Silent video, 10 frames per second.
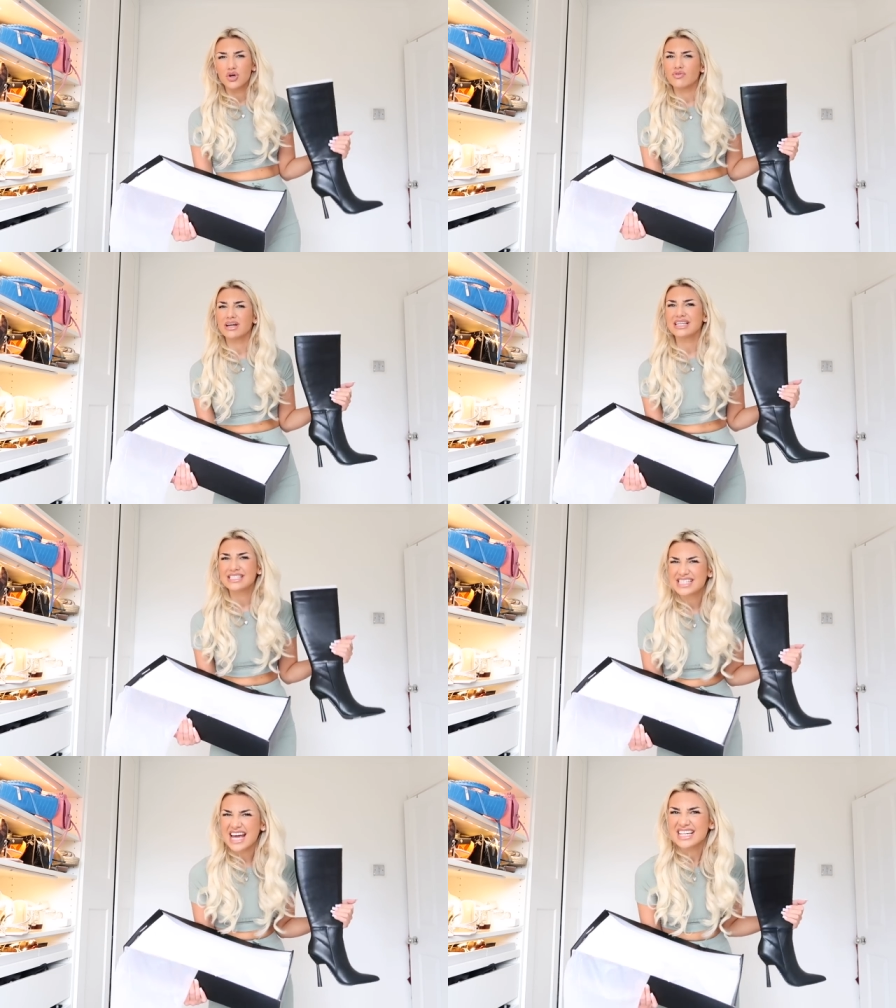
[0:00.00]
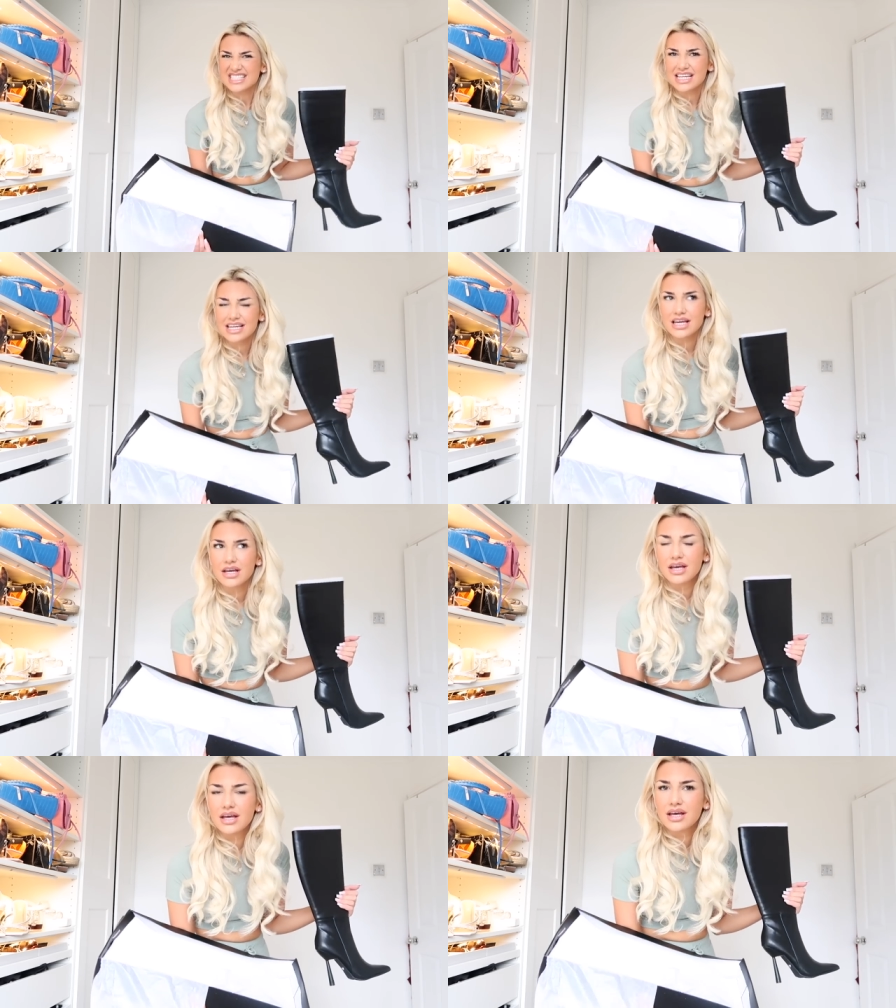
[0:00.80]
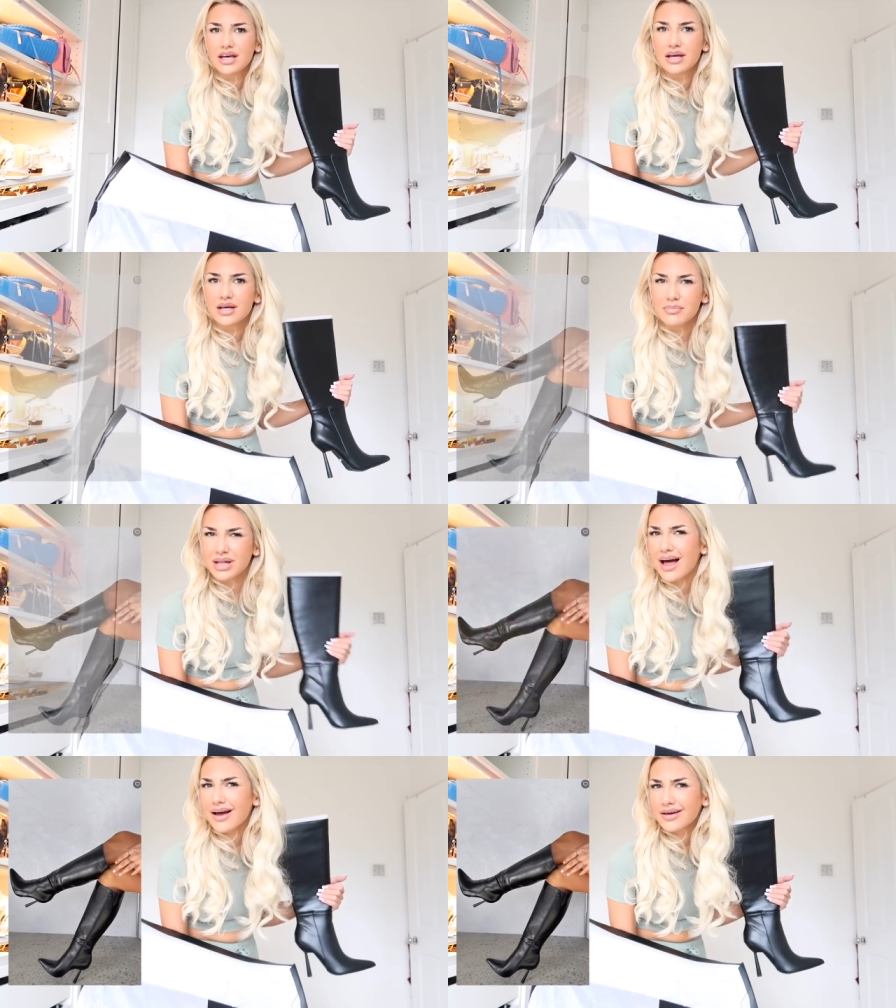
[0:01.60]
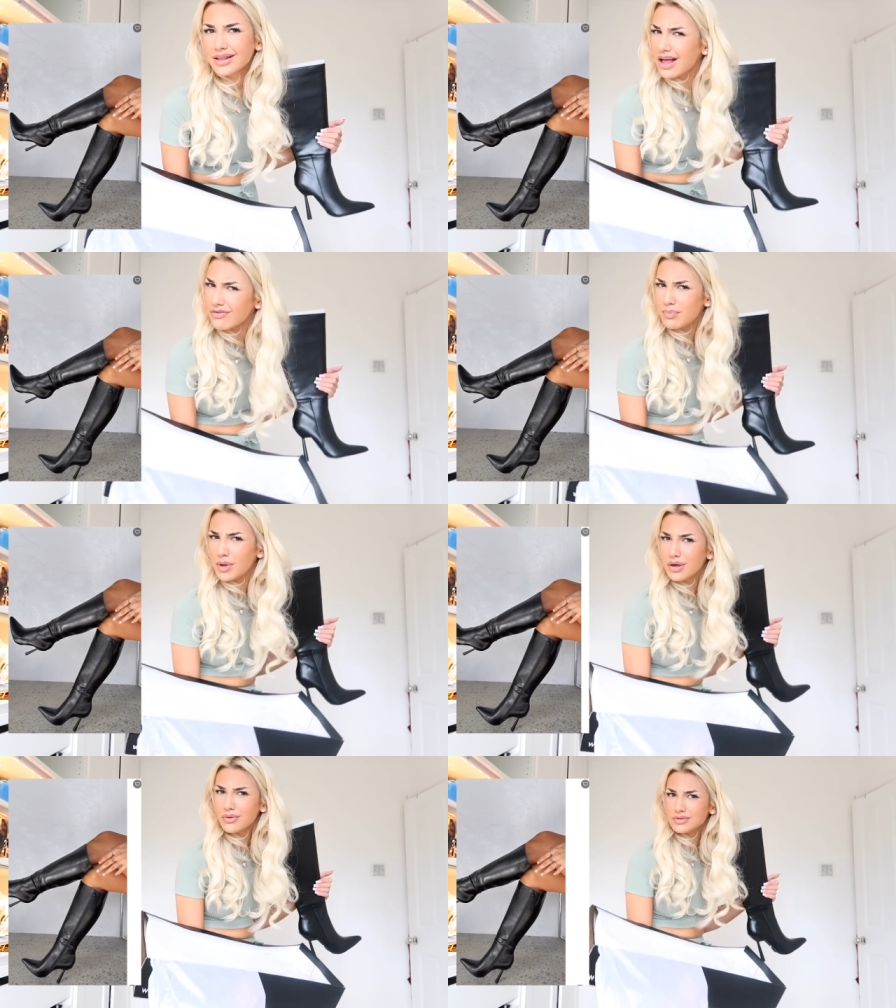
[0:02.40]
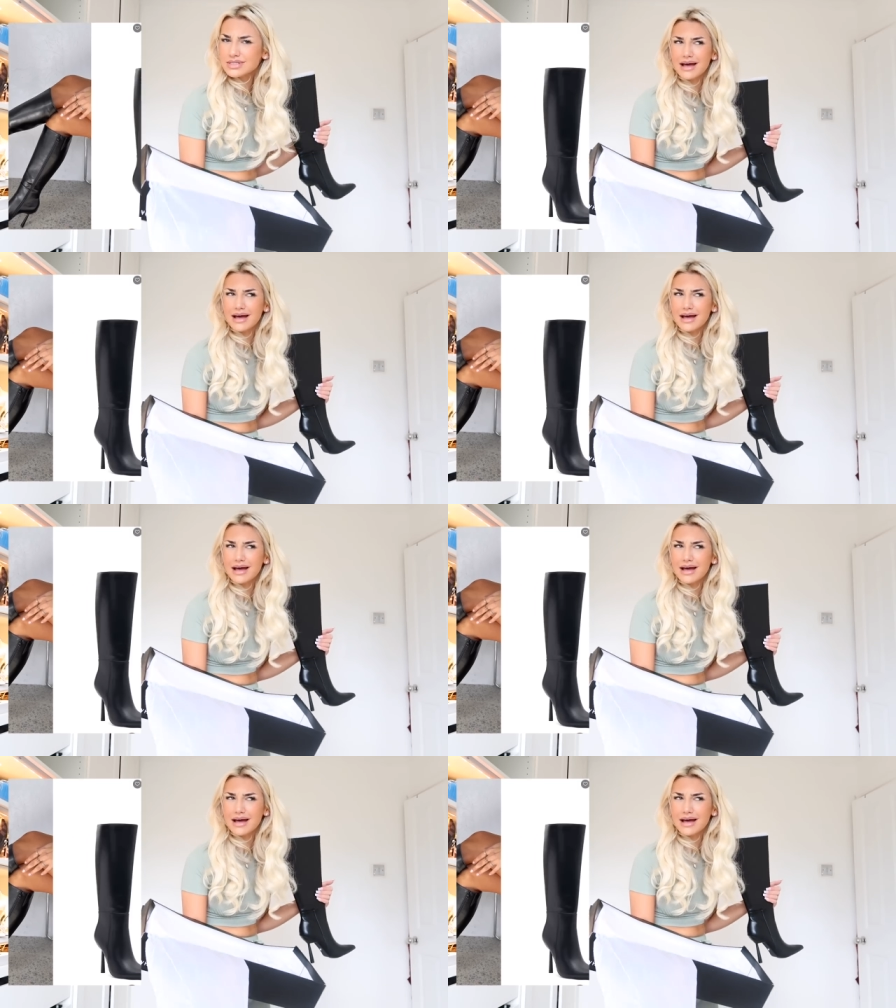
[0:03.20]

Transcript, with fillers: really sexy black leather boots.